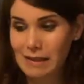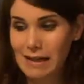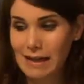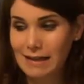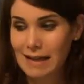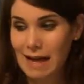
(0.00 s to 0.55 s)

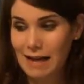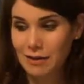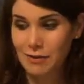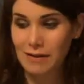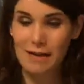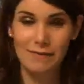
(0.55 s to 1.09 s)
and that I
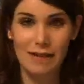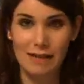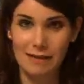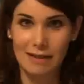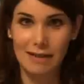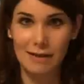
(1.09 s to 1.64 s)
shouldn't have
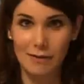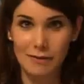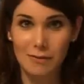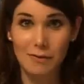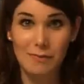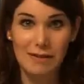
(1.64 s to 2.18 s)
sex in any other
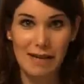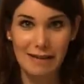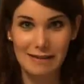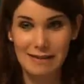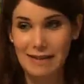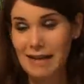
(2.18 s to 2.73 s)

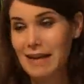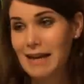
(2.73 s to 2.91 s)
circumstance.